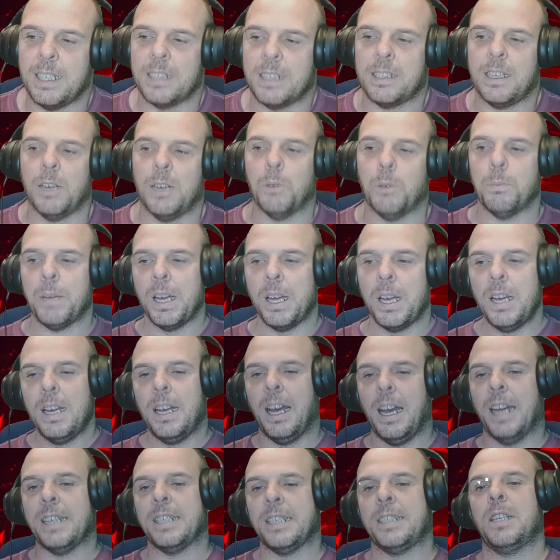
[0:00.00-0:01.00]
help.
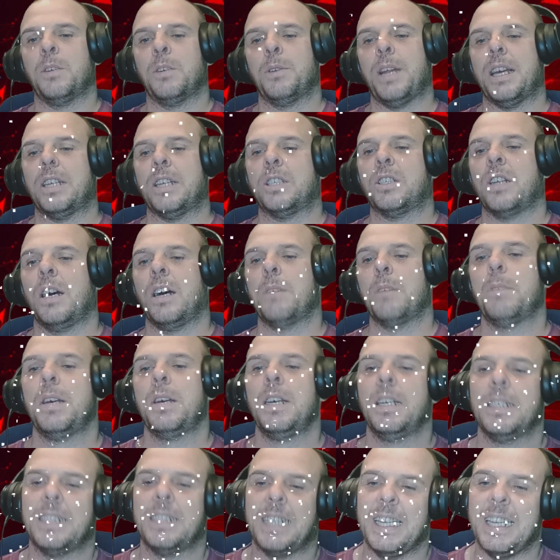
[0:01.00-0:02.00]
And until next time,
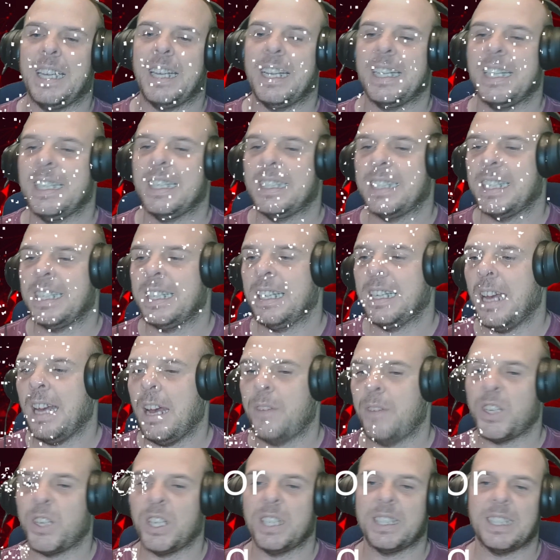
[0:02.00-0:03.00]
take it easy.
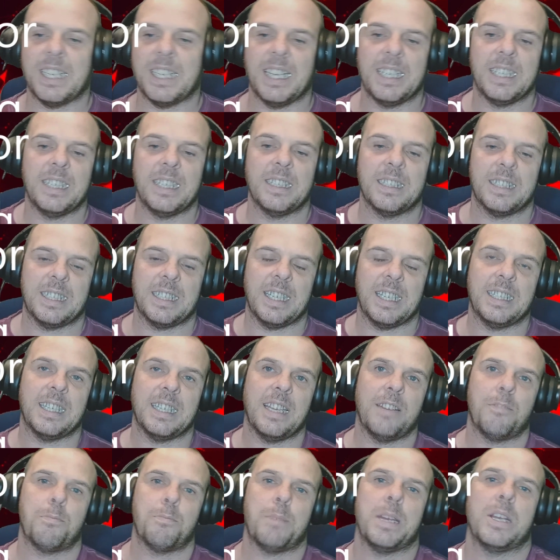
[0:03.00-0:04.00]
Have a nice day. Stay
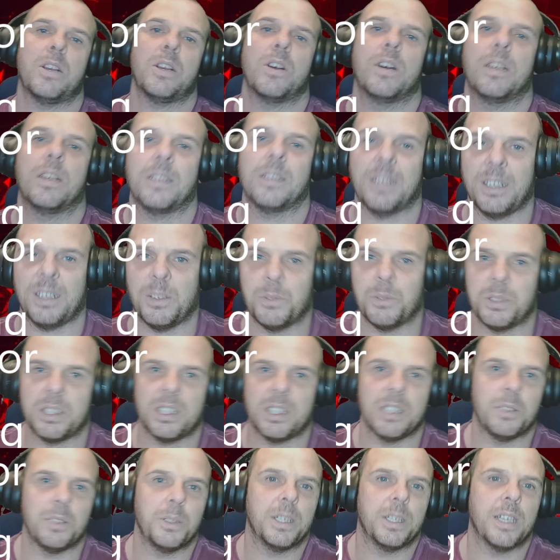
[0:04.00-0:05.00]
safe. Be kind. And I'll
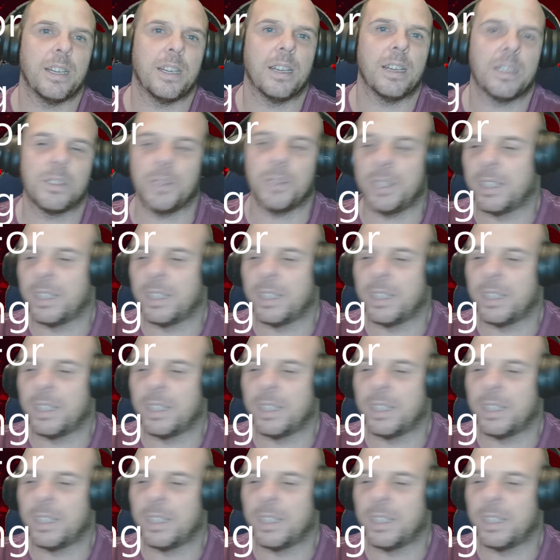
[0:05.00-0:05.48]
see you in the next one.